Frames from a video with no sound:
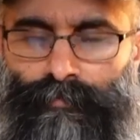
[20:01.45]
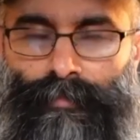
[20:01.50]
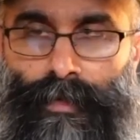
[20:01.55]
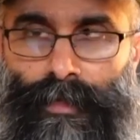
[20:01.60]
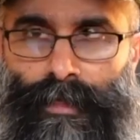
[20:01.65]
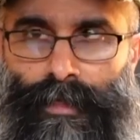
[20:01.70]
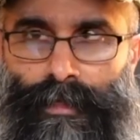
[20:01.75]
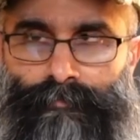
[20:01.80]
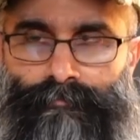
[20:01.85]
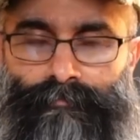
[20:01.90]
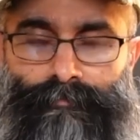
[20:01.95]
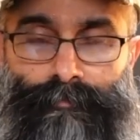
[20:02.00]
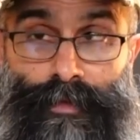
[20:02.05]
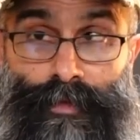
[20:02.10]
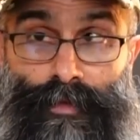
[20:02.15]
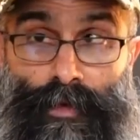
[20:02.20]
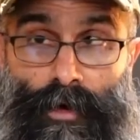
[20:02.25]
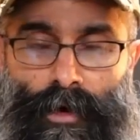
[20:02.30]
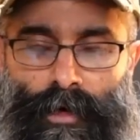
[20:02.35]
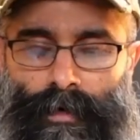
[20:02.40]
pretty
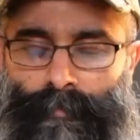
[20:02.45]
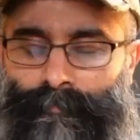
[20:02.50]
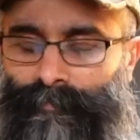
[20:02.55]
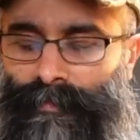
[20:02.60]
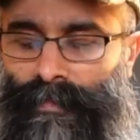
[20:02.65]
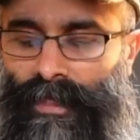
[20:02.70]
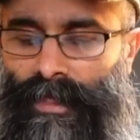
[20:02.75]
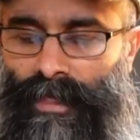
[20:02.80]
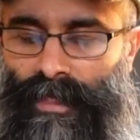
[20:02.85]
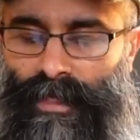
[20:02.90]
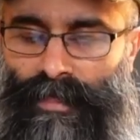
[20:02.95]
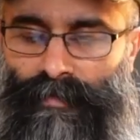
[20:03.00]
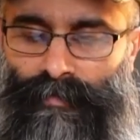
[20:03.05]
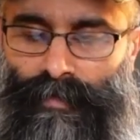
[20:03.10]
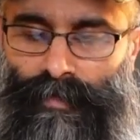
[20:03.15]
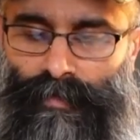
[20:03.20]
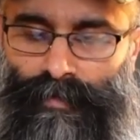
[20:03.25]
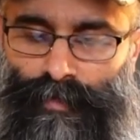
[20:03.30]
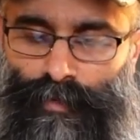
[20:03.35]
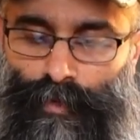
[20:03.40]
strong and it
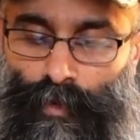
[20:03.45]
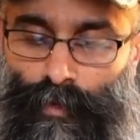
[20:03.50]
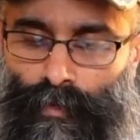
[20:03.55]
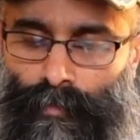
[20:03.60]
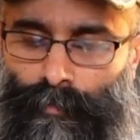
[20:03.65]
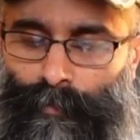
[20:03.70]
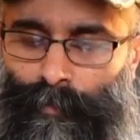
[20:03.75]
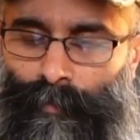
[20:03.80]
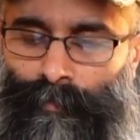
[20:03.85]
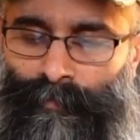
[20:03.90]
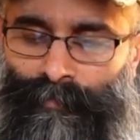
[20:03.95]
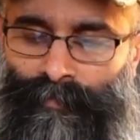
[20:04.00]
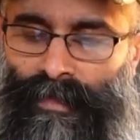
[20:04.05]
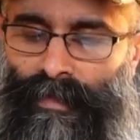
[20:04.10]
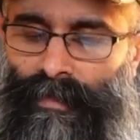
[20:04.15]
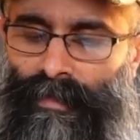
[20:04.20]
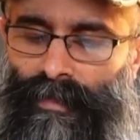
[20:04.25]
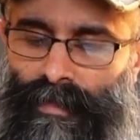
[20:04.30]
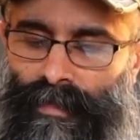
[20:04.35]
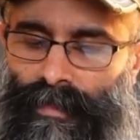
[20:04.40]
feels durable.
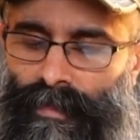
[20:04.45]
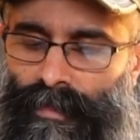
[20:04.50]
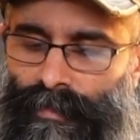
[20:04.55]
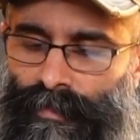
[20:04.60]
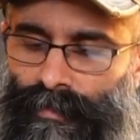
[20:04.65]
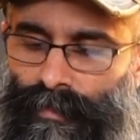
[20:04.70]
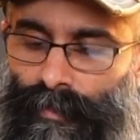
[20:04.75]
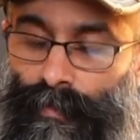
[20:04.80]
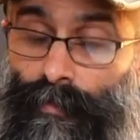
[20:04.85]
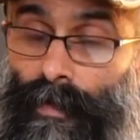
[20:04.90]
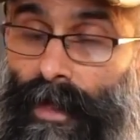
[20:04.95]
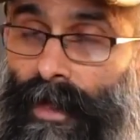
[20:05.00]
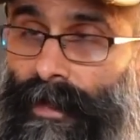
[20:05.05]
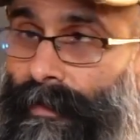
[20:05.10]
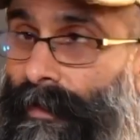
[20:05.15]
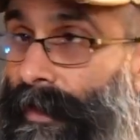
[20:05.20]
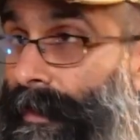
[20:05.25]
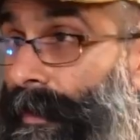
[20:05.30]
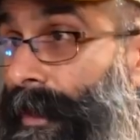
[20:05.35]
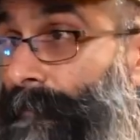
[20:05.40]
So
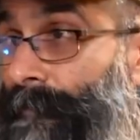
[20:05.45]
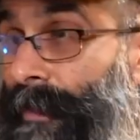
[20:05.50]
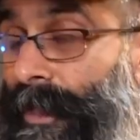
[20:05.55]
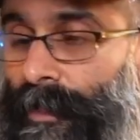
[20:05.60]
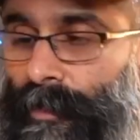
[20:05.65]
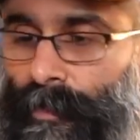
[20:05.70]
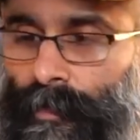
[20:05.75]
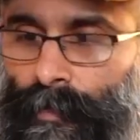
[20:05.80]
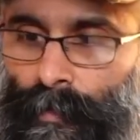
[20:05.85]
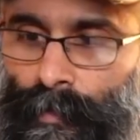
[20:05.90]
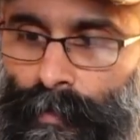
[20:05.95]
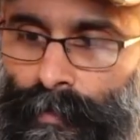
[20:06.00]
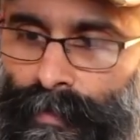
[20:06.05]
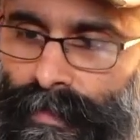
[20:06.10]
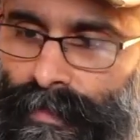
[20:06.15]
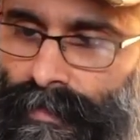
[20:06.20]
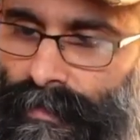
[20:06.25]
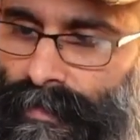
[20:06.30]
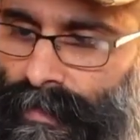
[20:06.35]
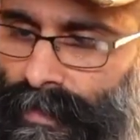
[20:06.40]
I got mine used.